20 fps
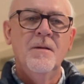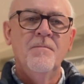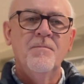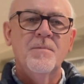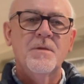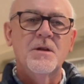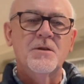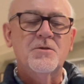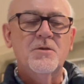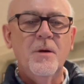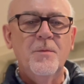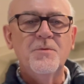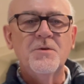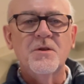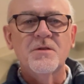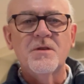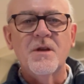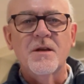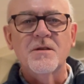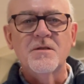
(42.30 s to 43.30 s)
the scripture
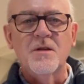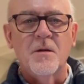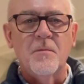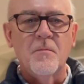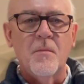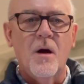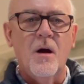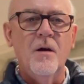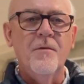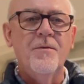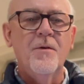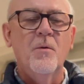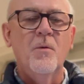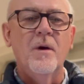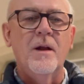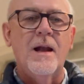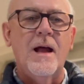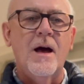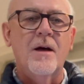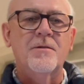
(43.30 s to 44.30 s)
says that Martha
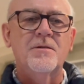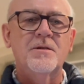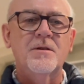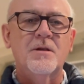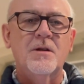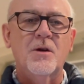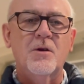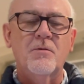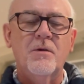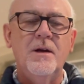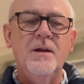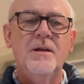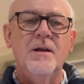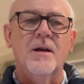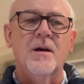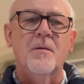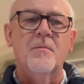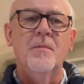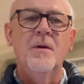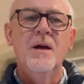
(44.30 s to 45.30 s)
went out to greet
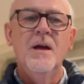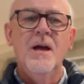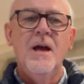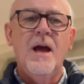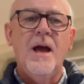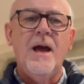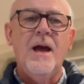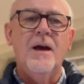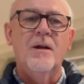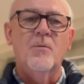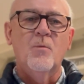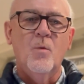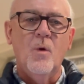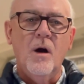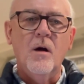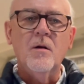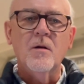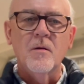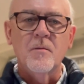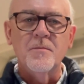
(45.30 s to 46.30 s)
him and
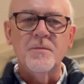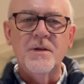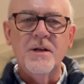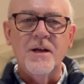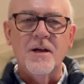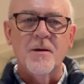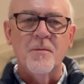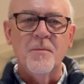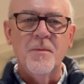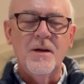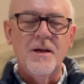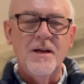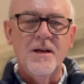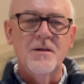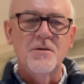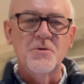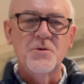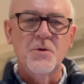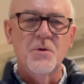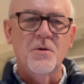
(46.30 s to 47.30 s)
welcomed him
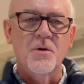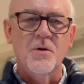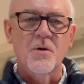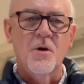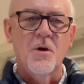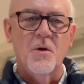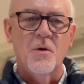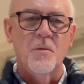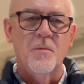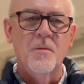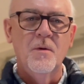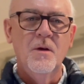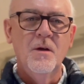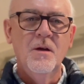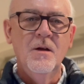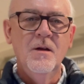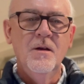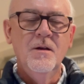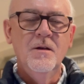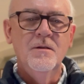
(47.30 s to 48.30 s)
into her home.
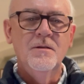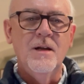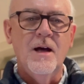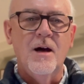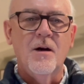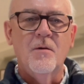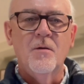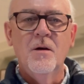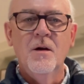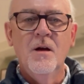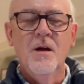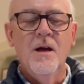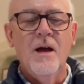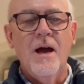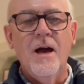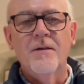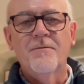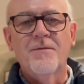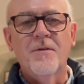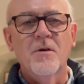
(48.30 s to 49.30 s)
Now,
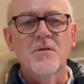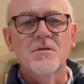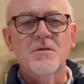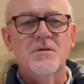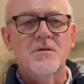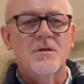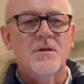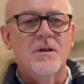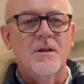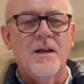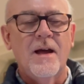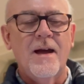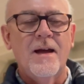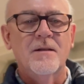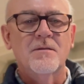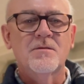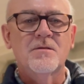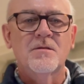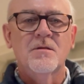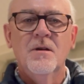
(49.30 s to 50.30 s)
at first
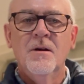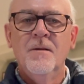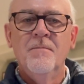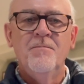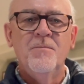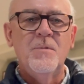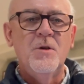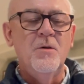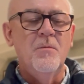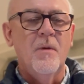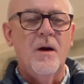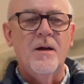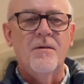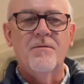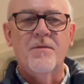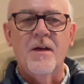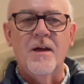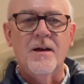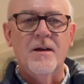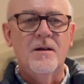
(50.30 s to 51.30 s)
glance, you might
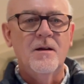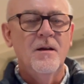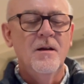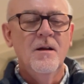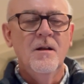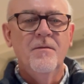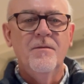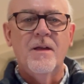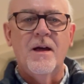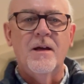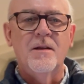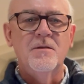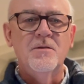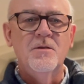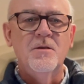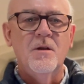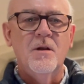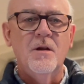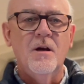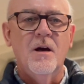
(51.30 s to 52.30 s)
think that
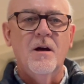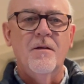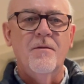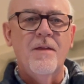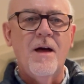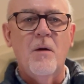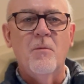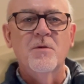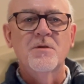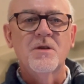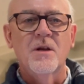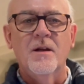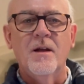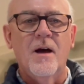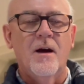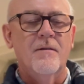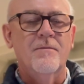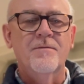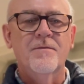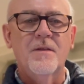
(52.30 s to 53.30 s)
that was
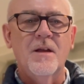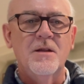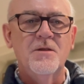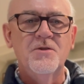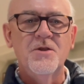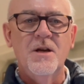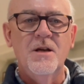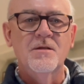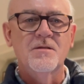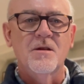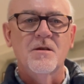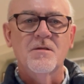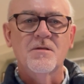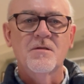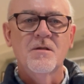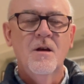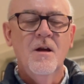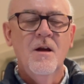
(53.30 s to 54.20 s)
enough, that Jesus